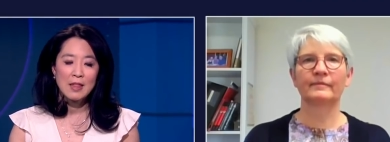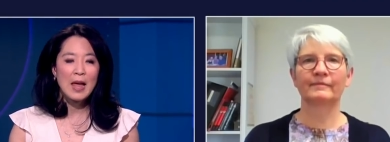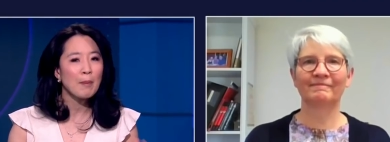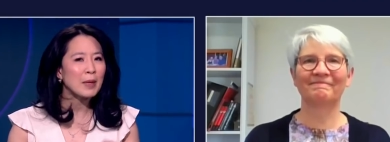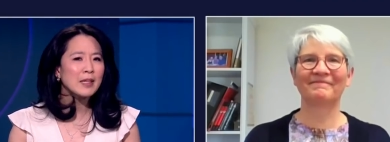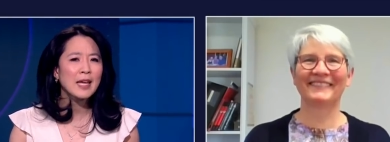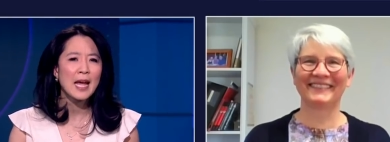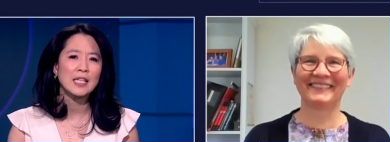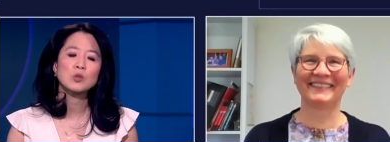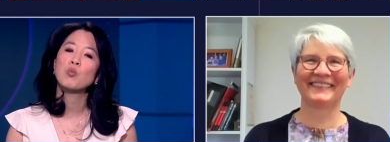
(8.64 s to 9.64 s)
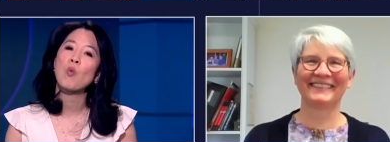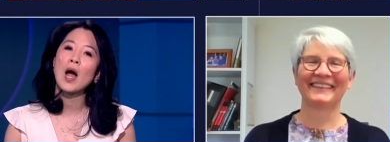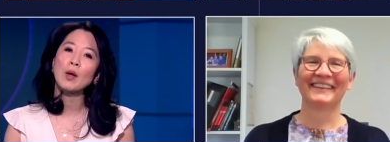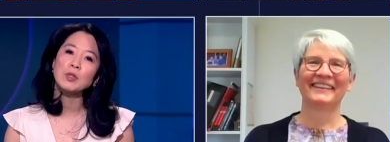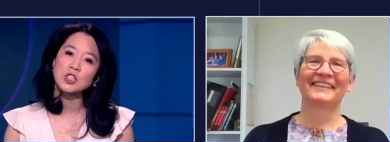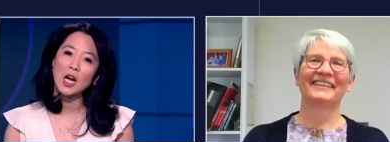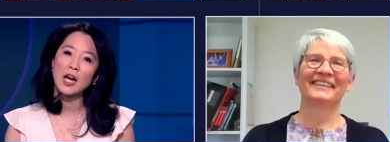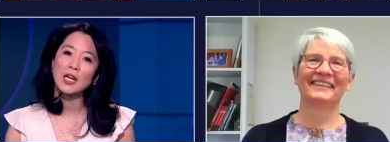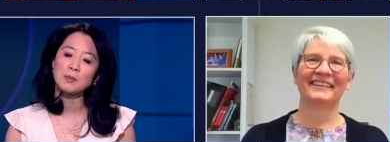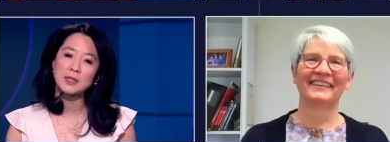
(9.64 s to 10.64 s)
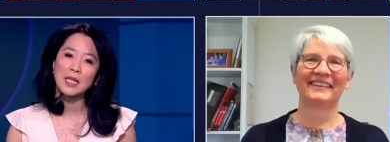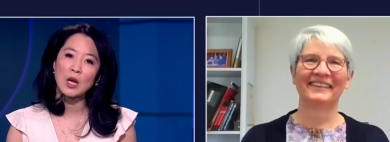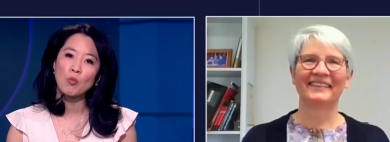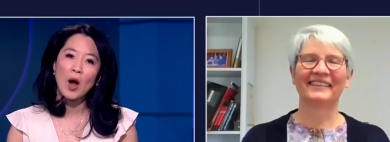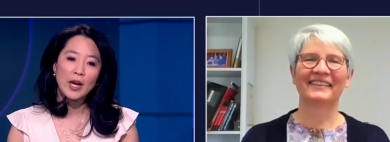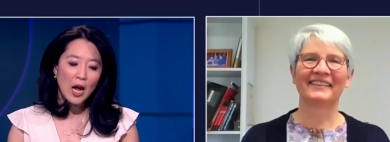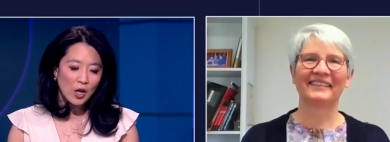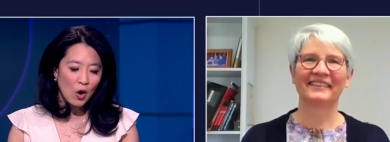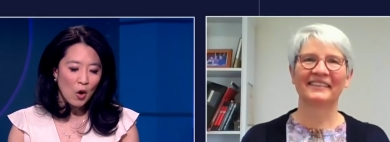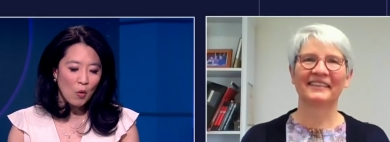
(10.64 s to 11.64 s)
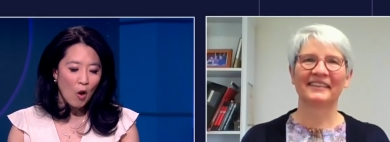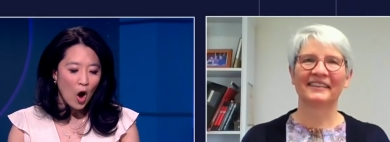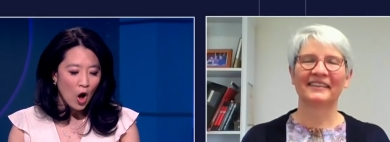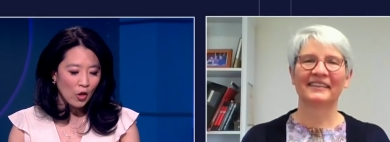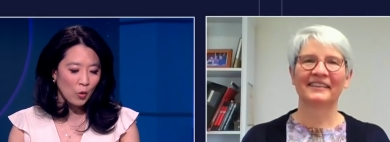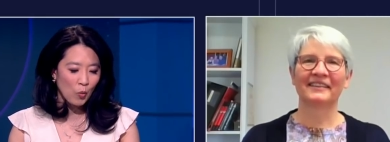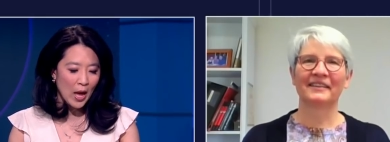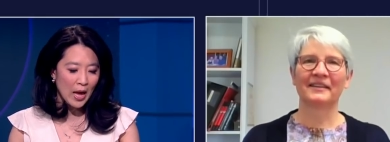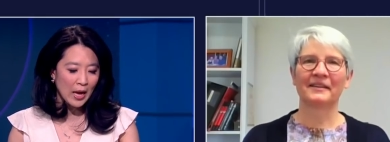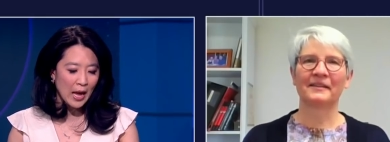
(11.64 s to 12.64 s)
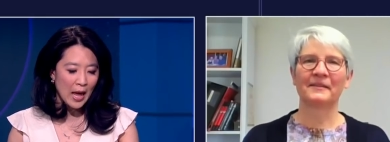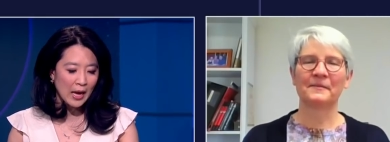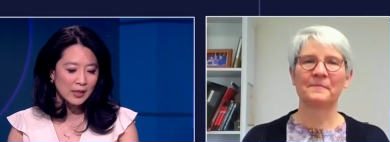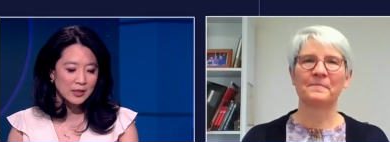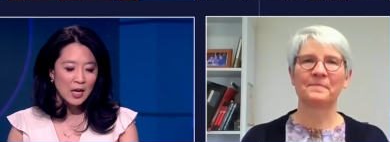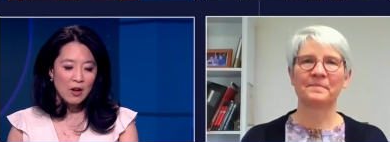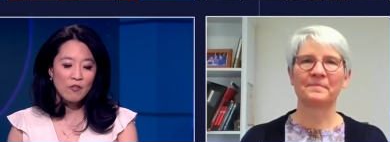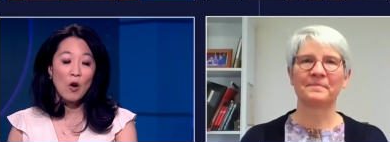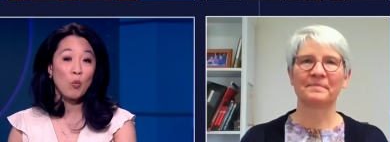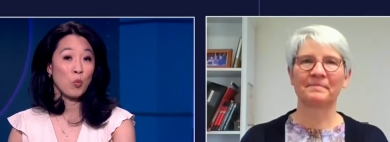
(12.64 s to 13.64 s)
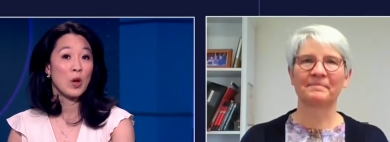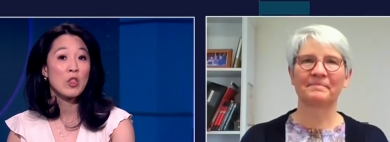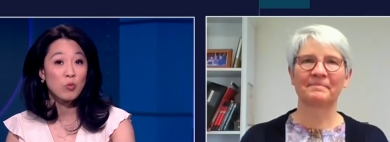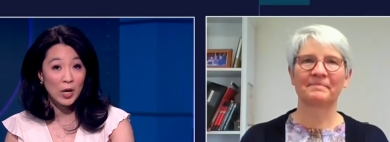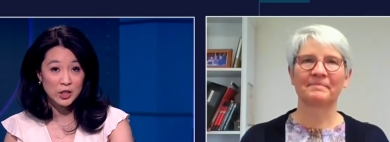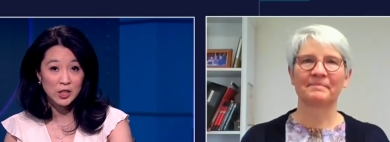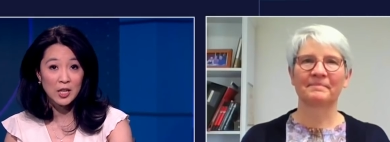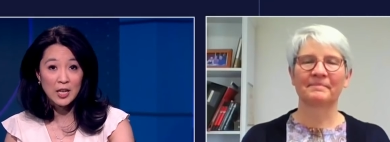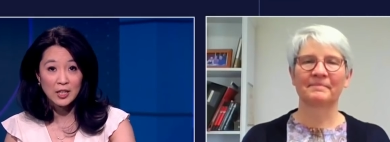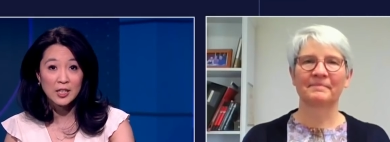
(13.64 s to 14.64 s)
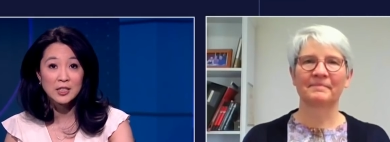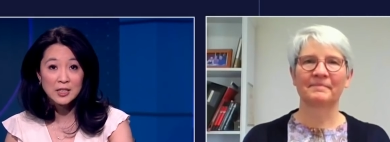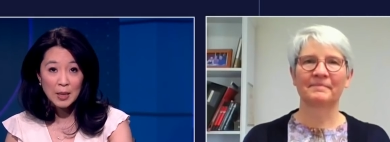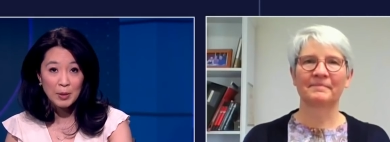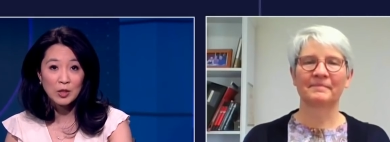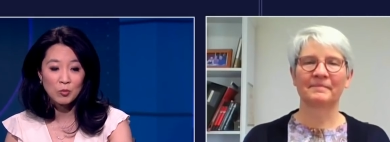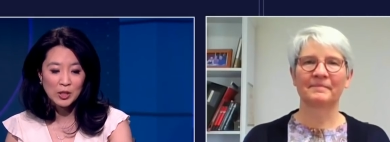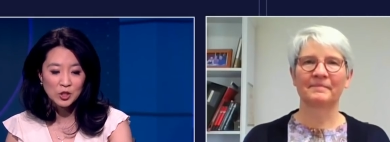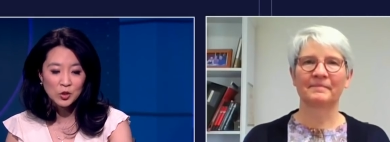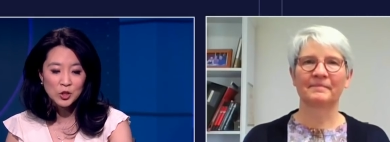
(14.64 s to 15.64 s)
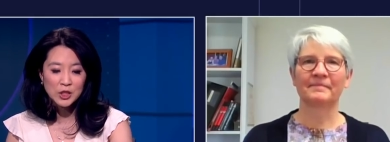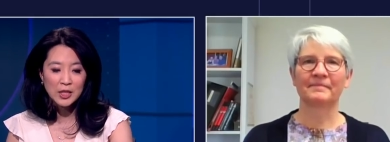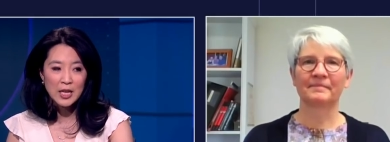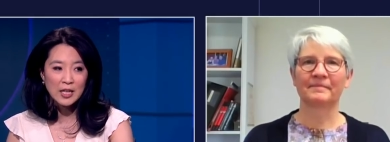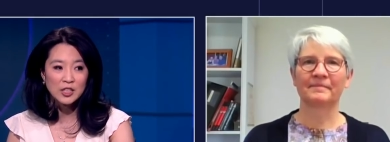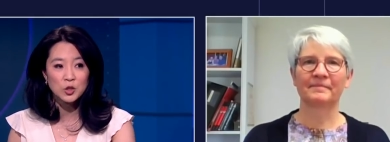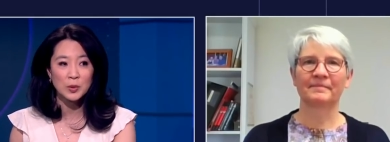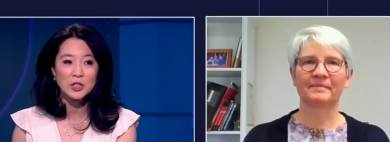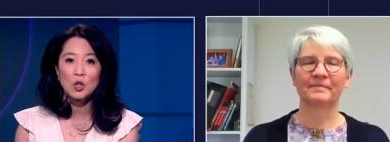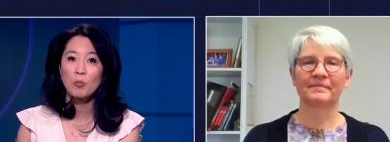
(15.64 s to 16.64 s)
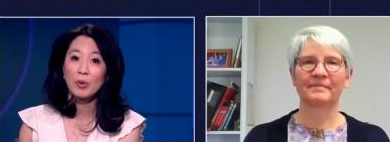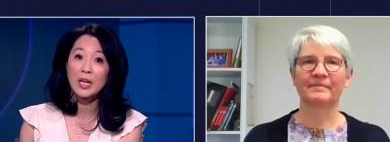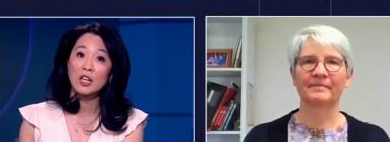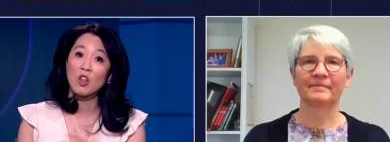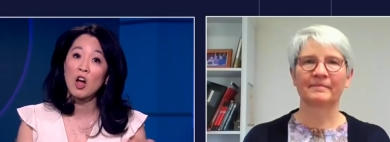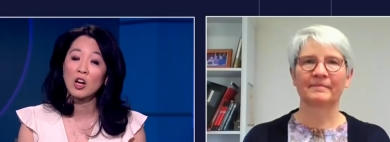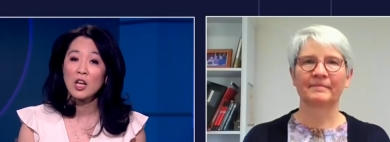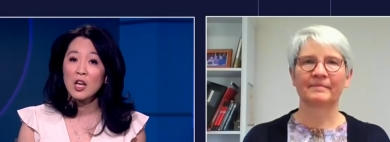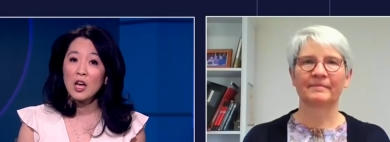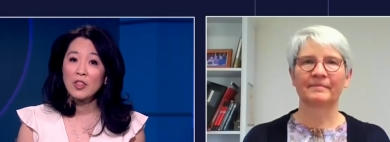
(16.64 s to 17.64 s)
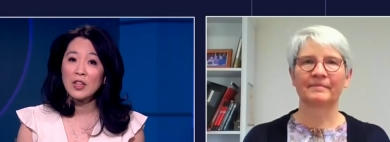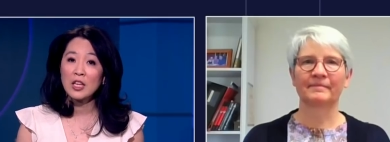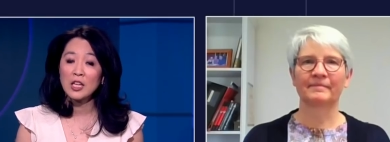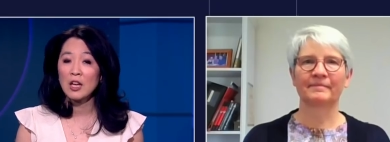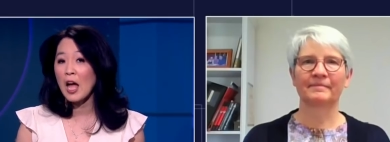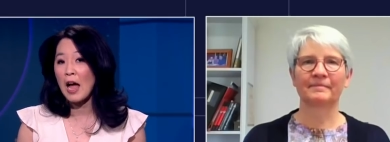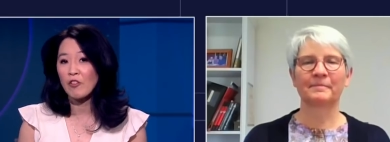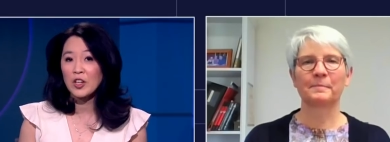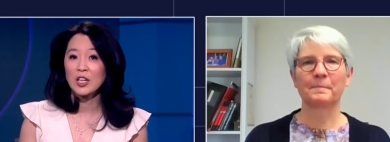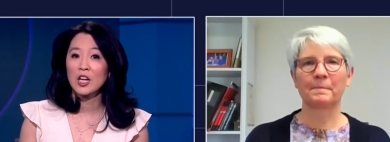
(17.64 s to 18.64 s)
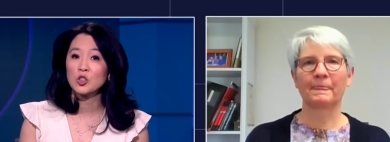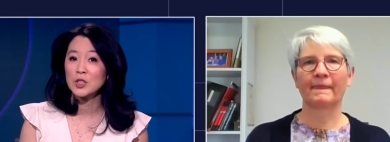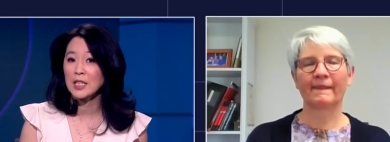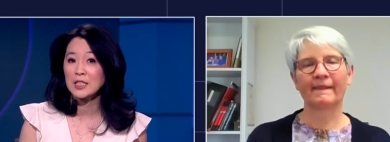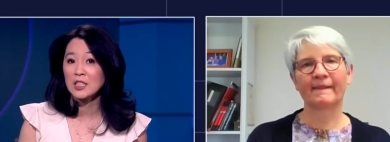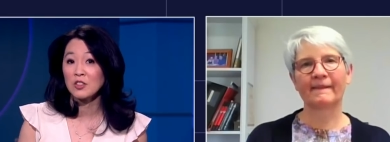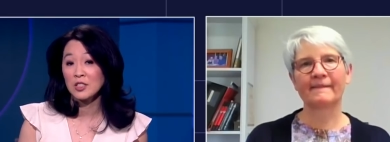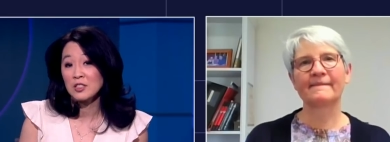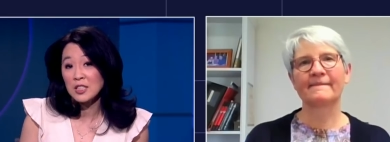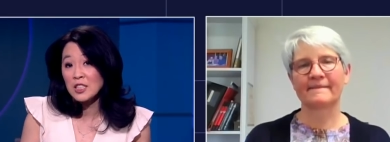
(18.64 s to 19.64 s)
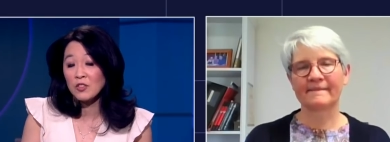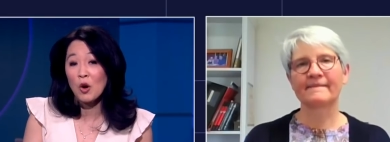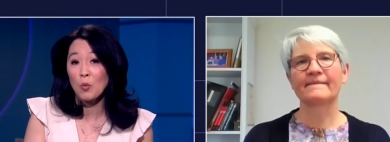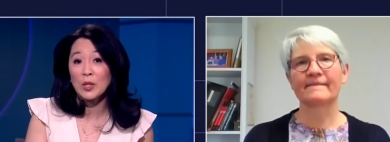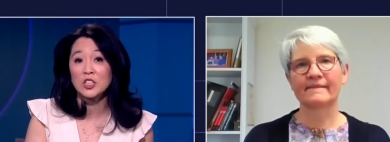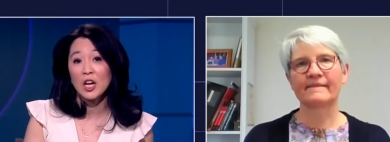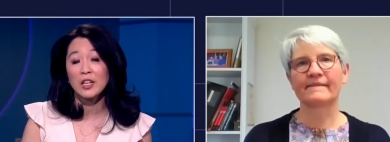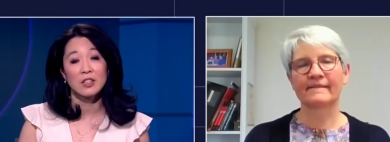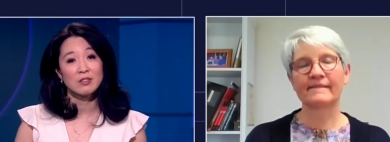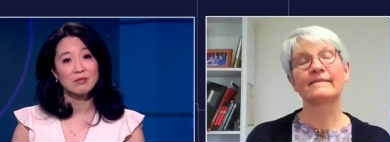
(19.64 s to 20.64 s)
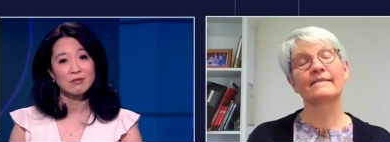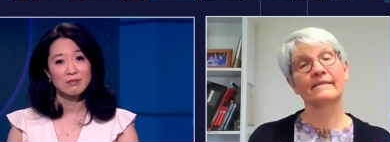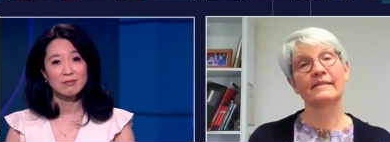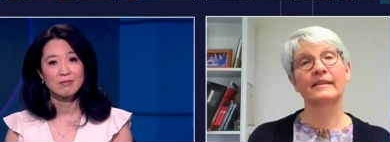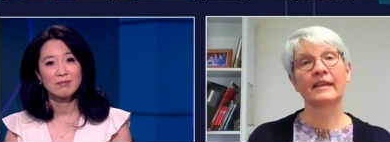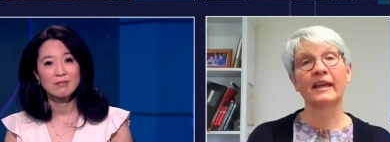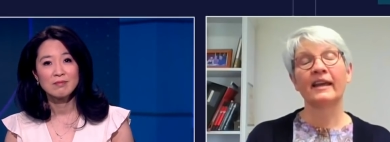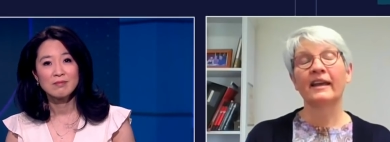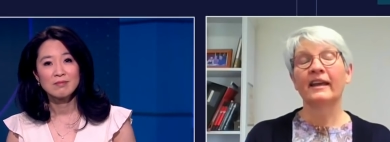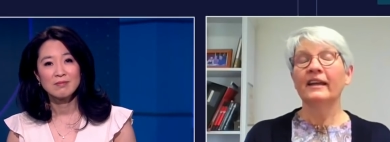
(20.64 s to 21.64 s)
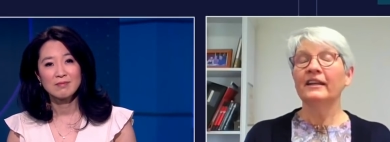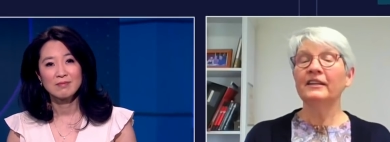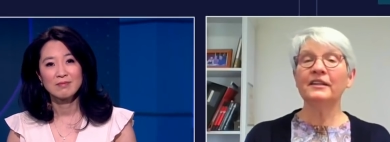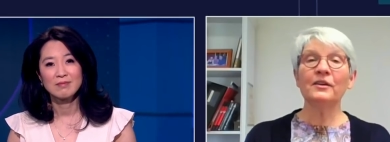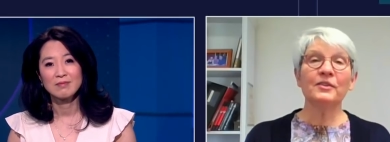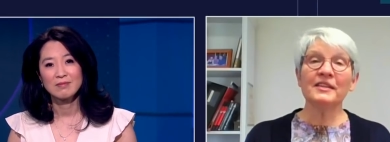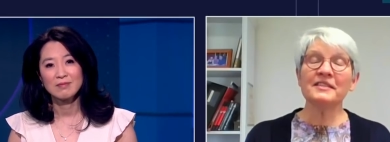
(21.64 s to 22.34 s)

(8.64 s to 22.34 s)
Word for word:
Speaker 1: That being the case, why would China abstain? Why not go all the way and vote with Russia in condemning the resolution and in doing so bringing along the African countries that tend to, tend to vote with China?
Speaker 2: You know, this